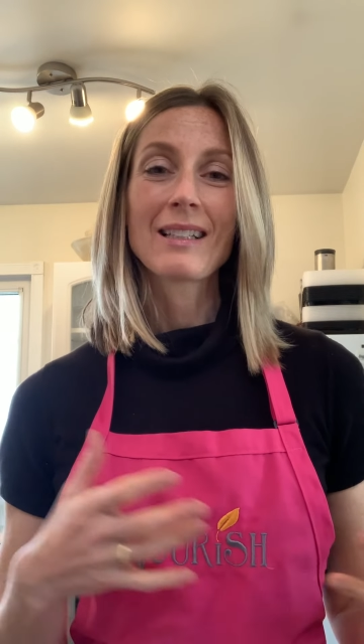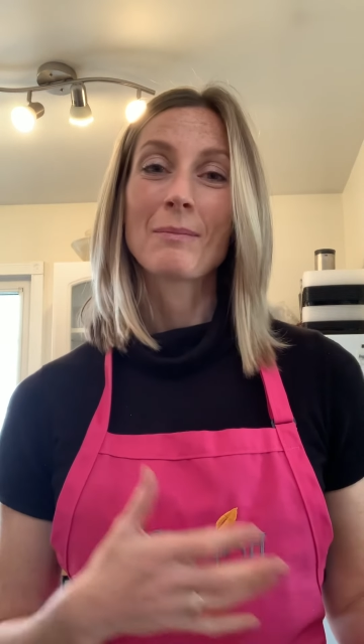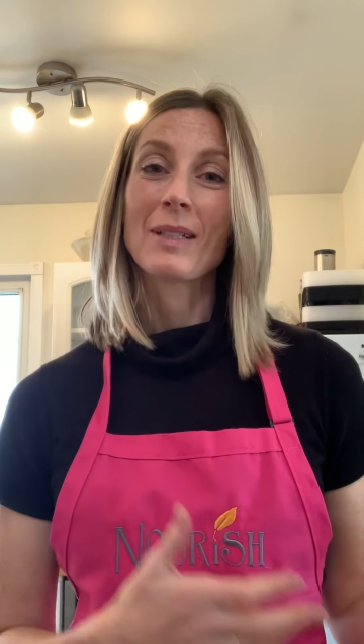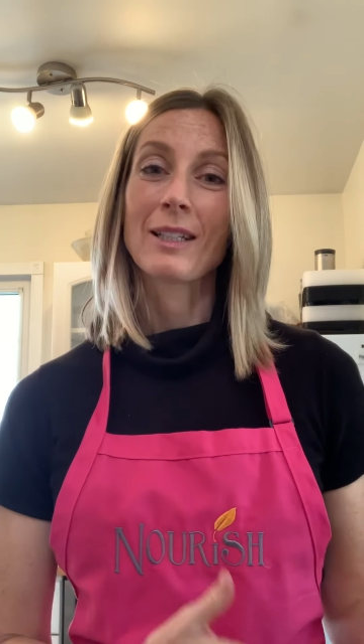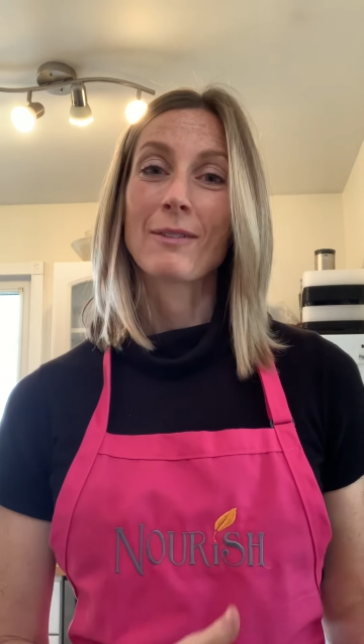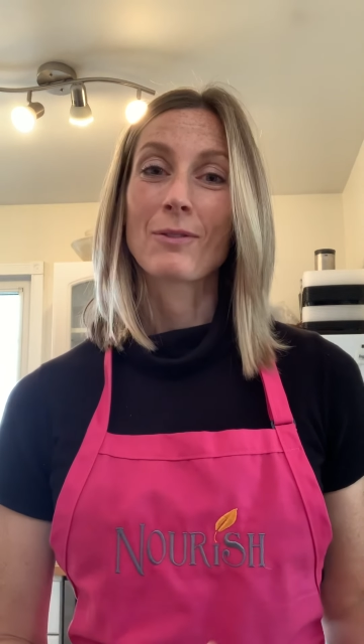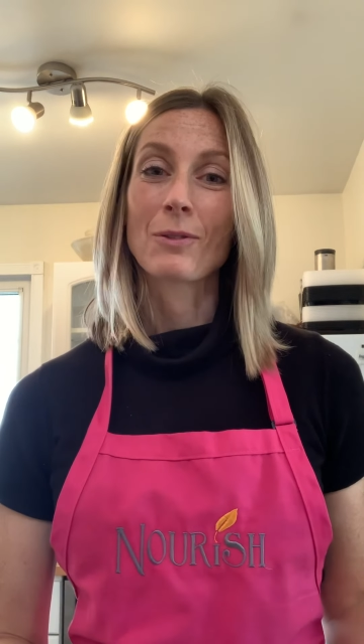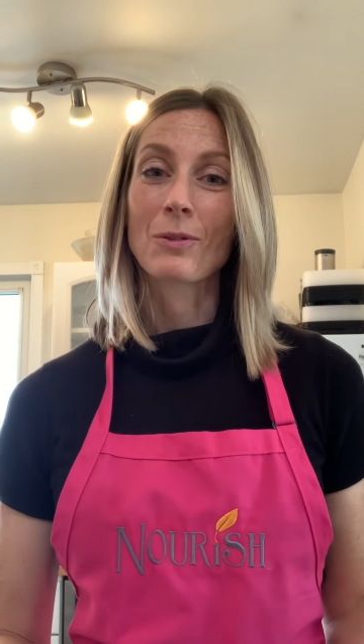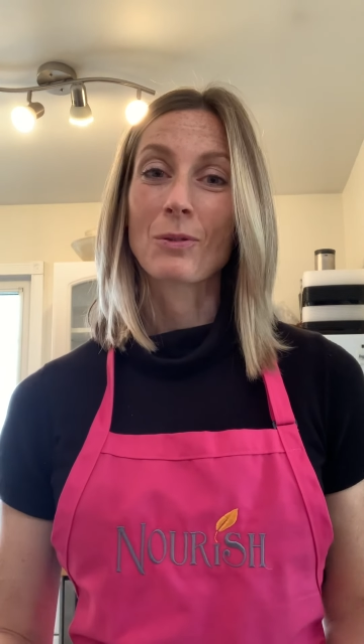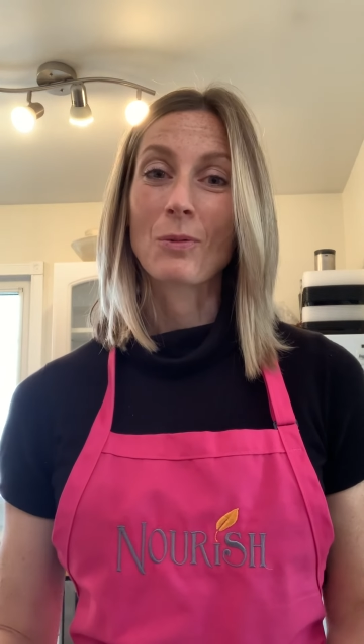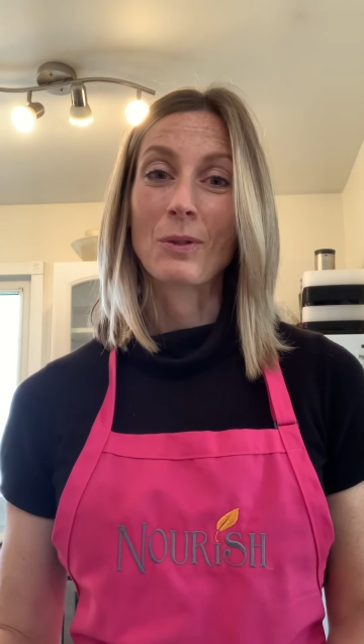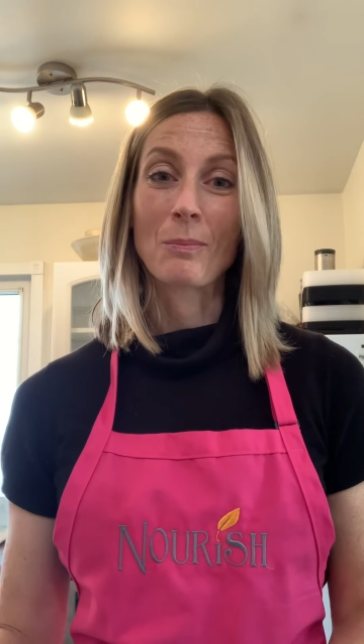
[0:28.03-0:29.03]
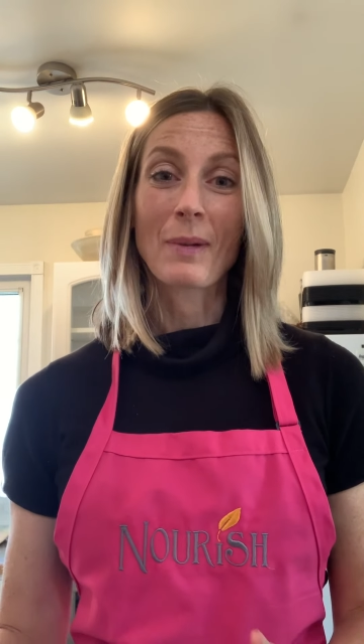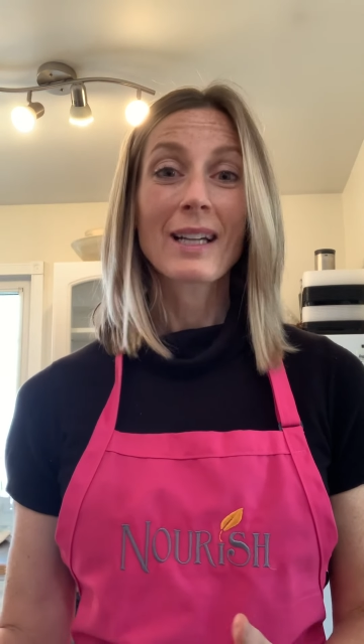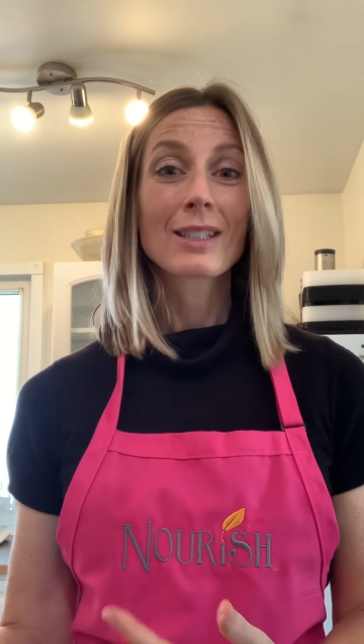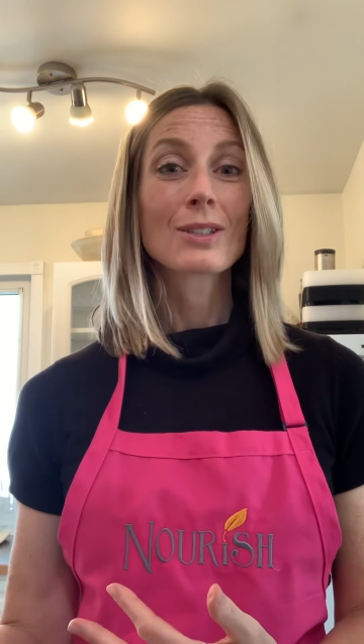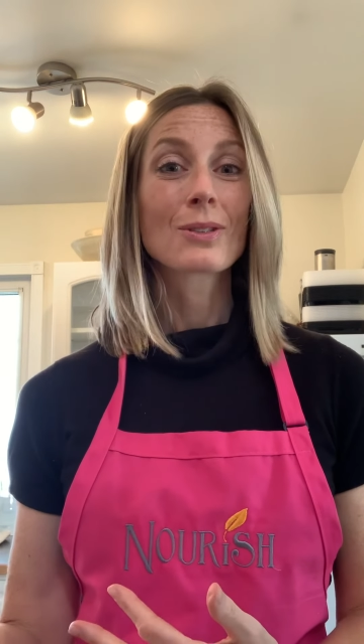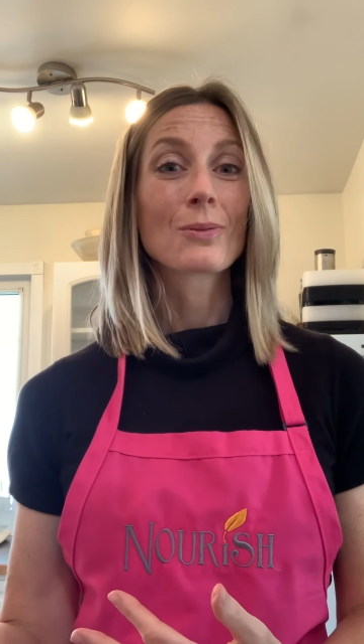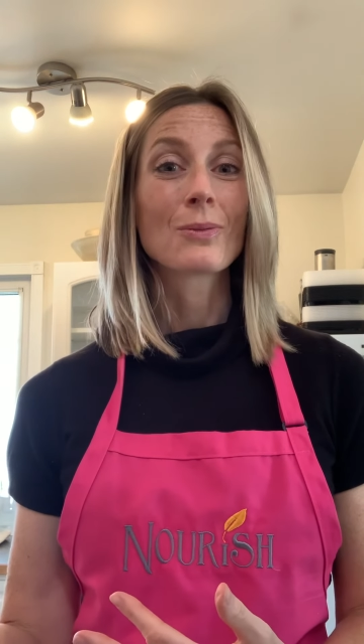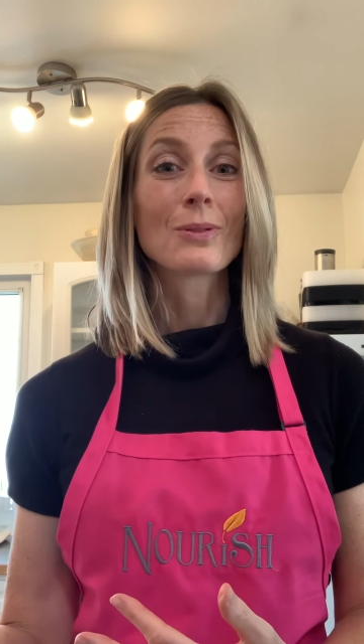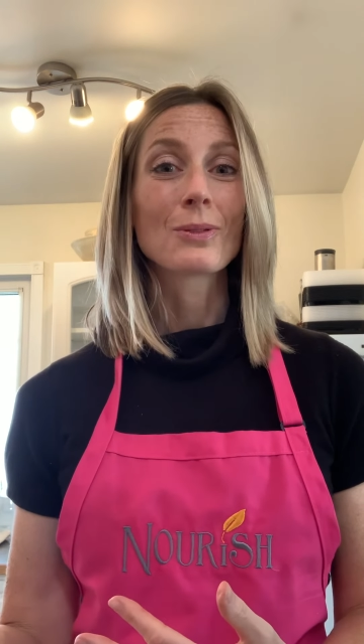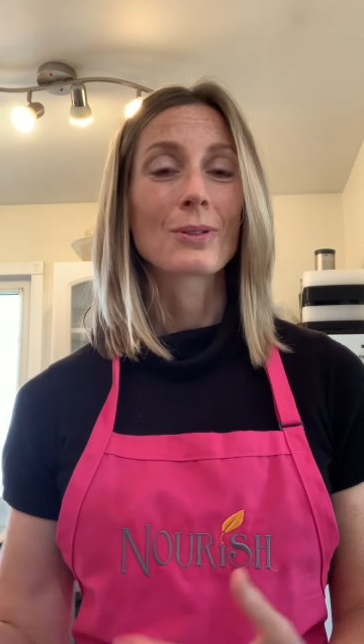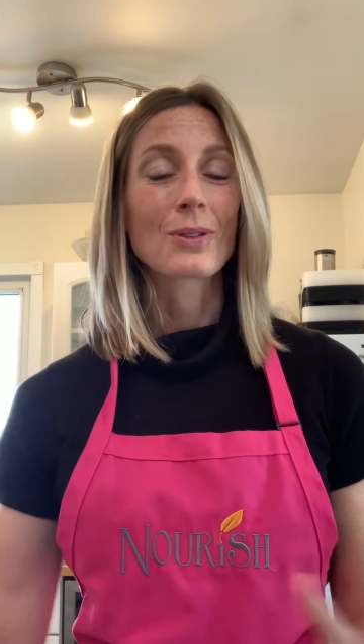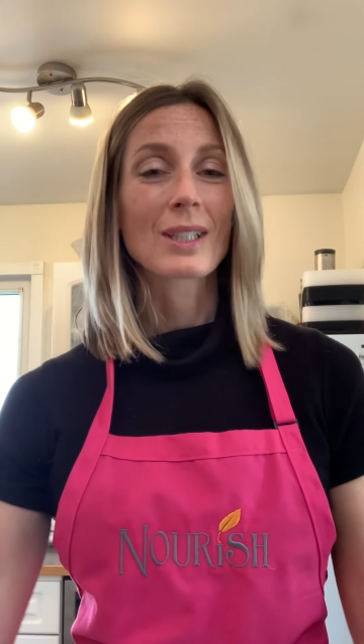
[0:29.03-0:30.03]
Many of you are going back to school, or
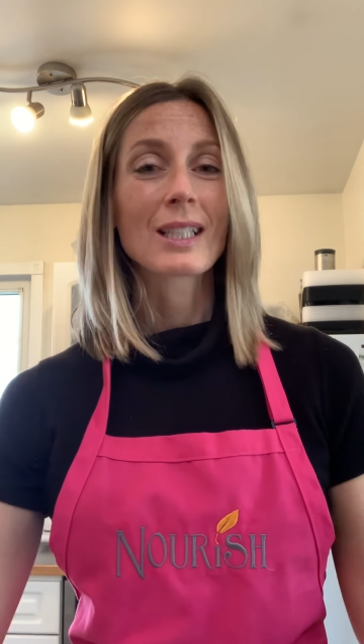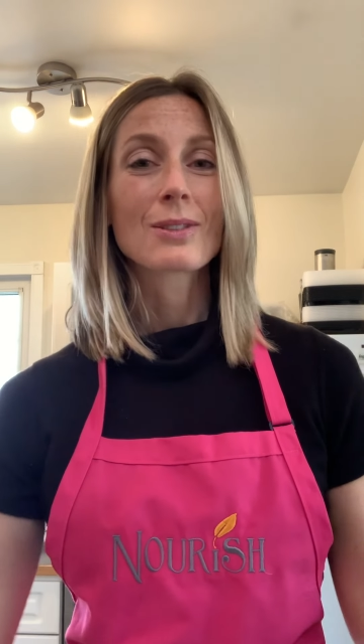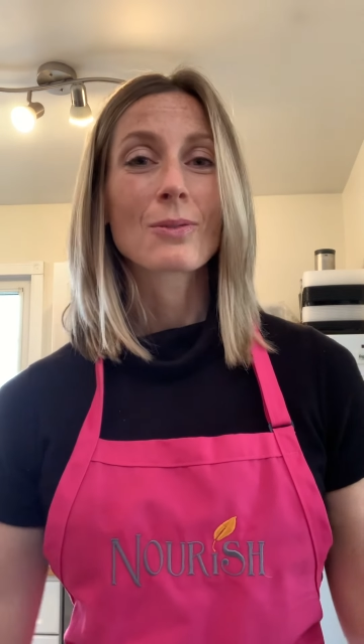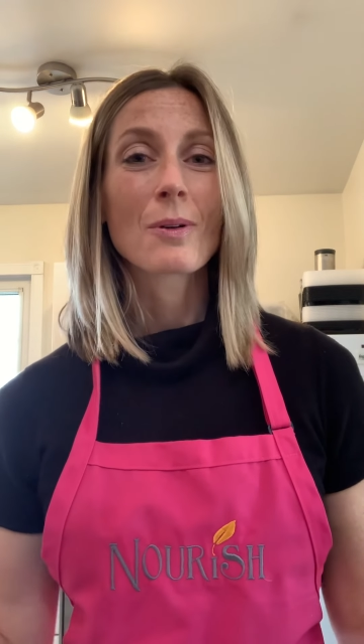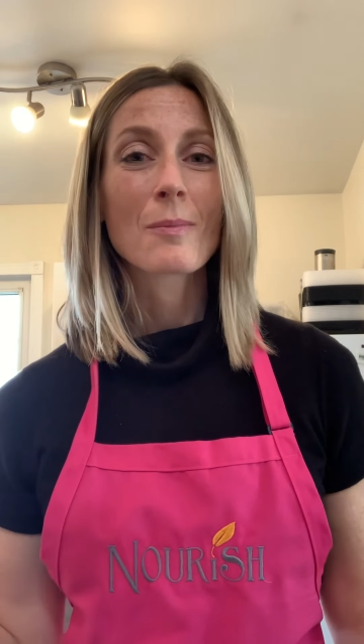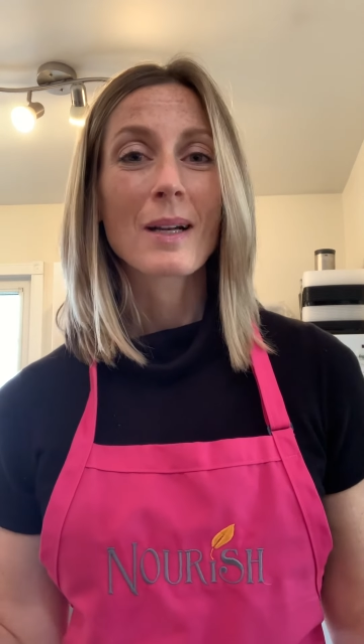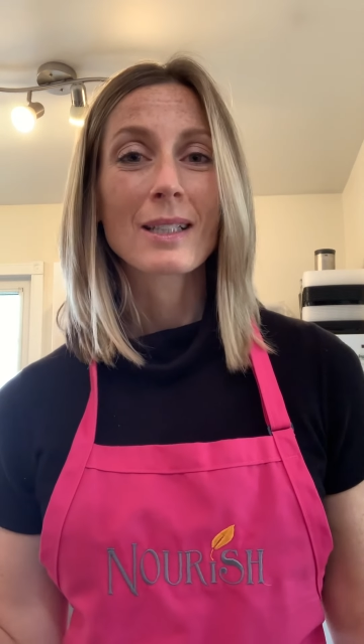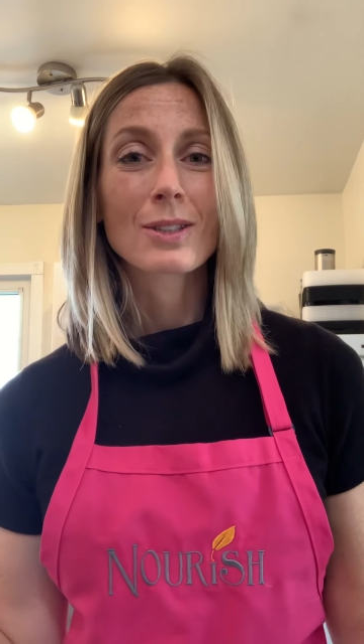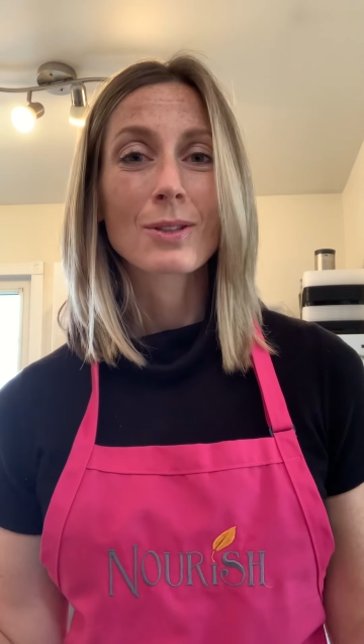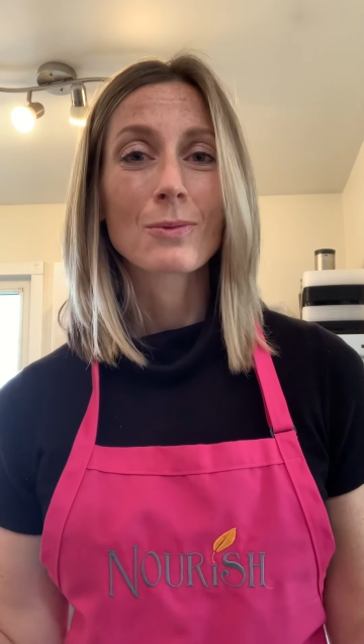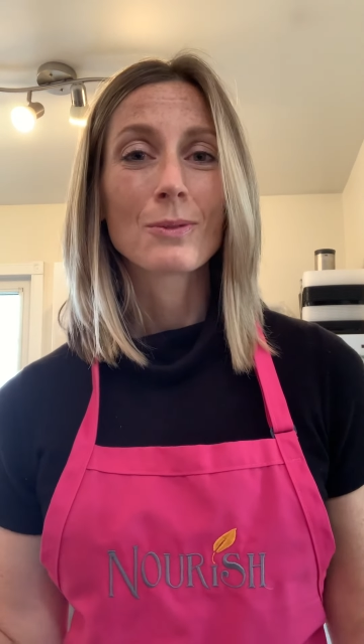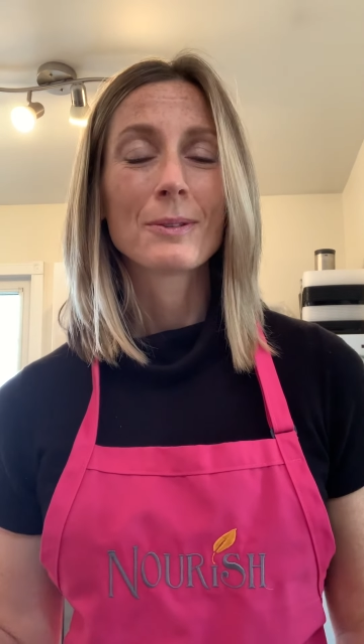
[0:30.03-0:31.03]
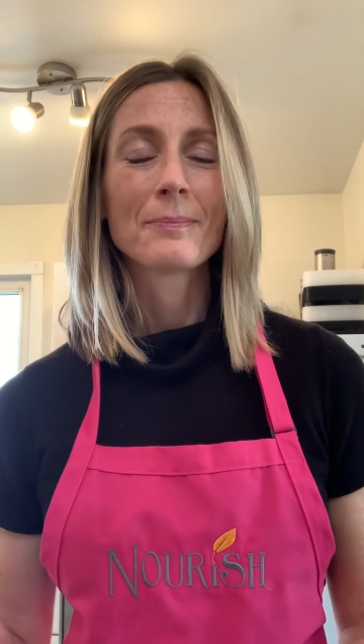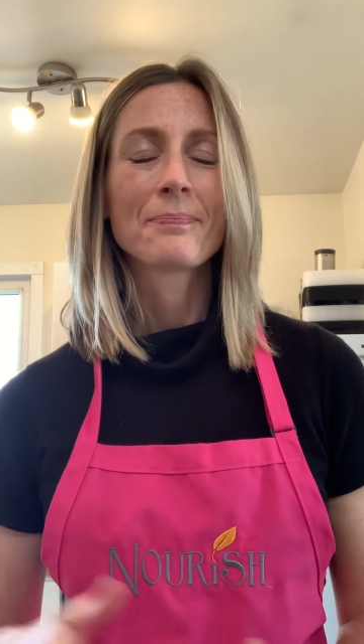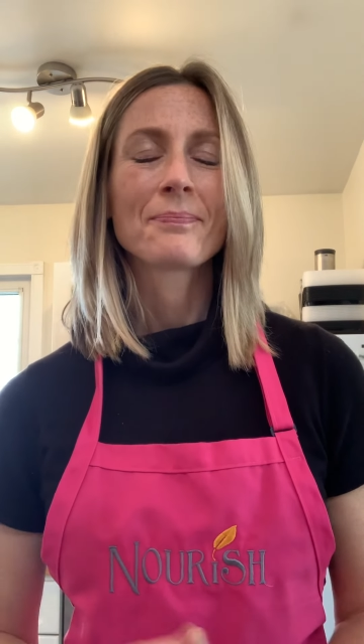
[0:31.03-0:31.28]
your kids are going back to school.